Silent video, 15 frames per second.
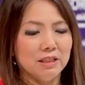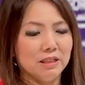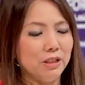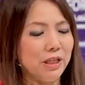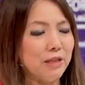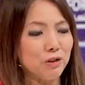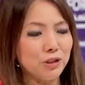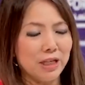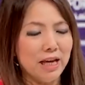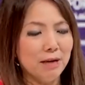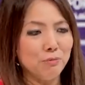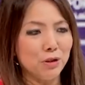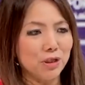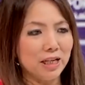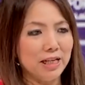you have to
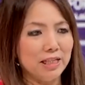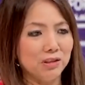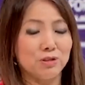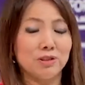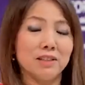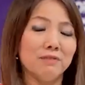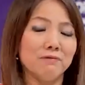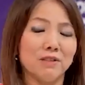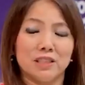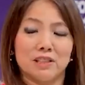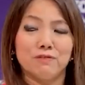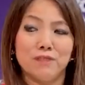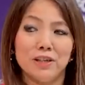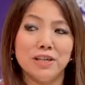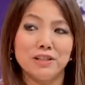help your clients to
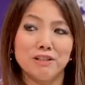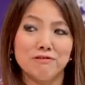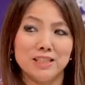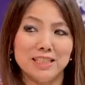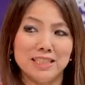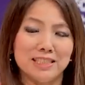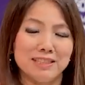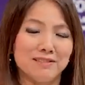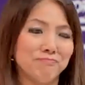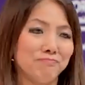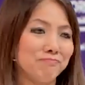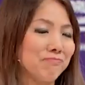diversify their risks.